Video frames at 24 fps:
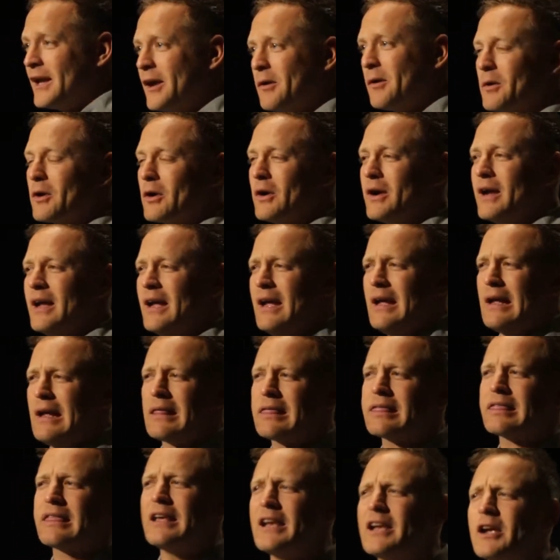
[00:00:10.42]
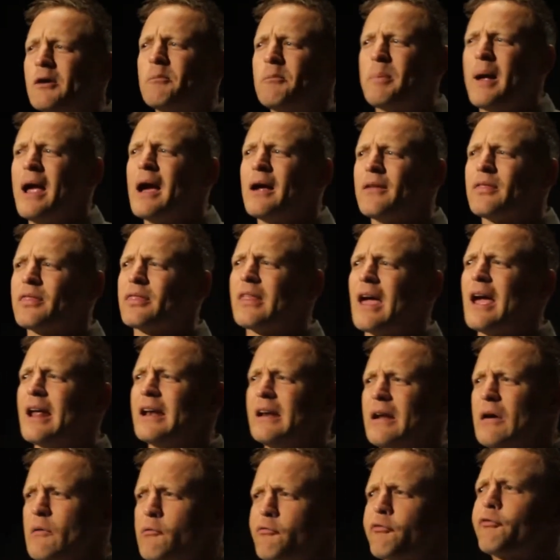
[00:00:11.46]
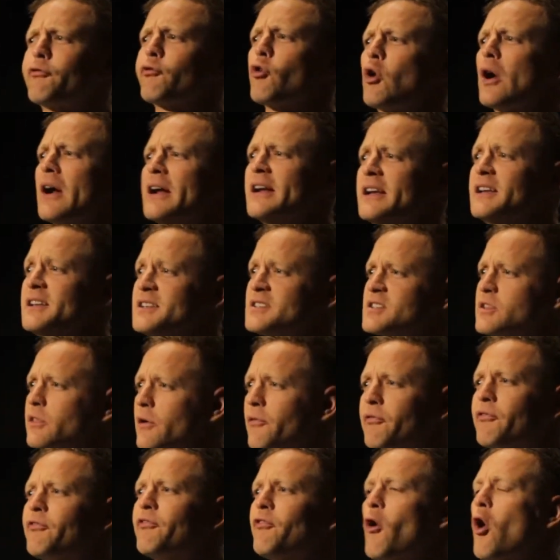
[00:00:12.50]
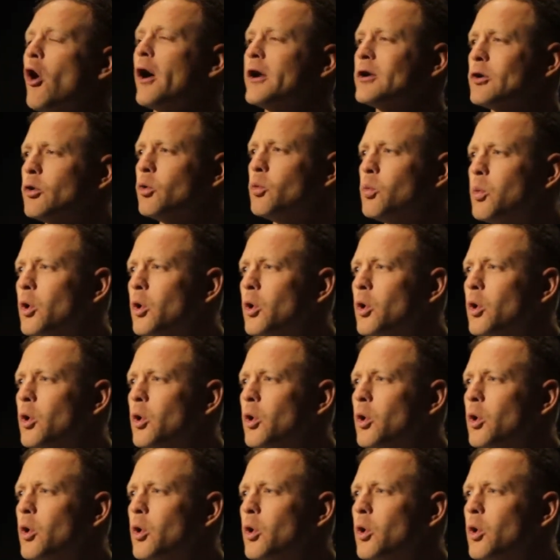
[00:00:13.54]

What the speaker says: Now, when I think about that phrase, the final